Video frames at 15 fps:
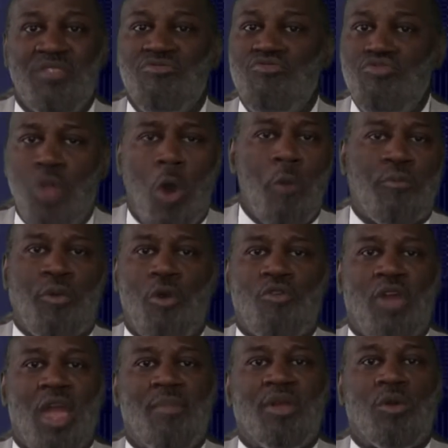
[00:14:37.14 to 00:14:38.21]
No
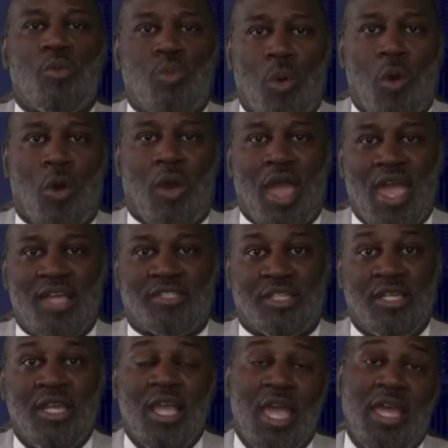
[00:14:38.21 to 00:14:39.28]
program in the world has
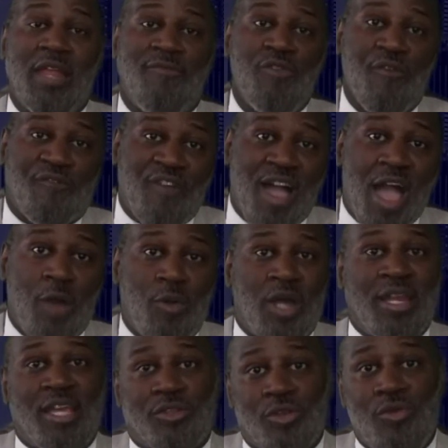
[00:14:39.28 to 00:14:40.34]
it. And if you find
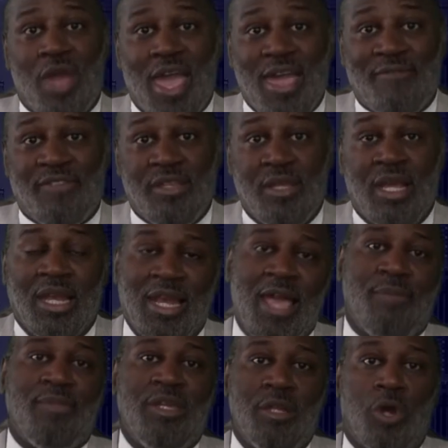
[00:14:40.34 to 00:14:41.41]
one that do have it,
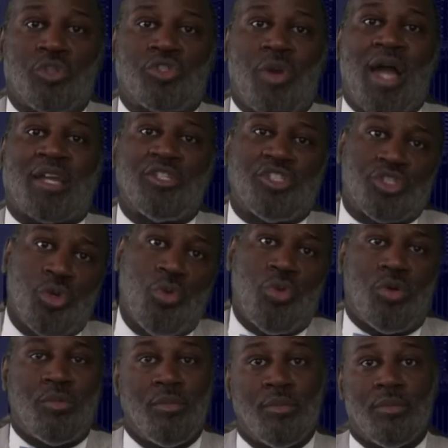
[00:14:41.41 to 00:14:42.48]
let me know so I can sue
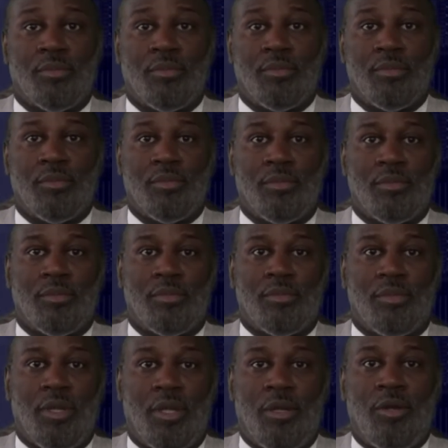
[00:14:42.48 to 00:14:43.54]
them.
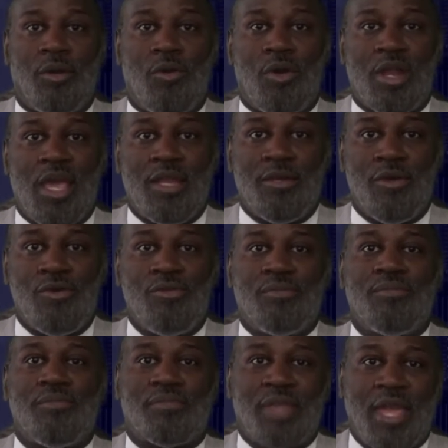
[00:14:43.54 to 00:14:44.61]
And on that
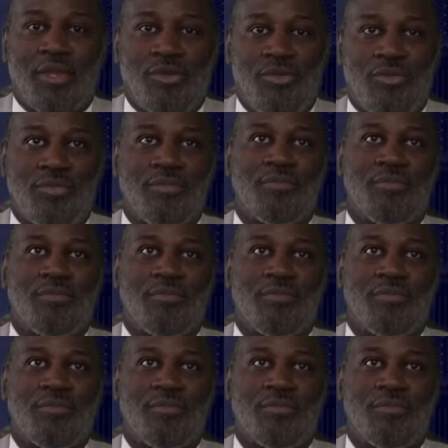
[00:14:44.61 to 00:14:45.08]
note, thank you.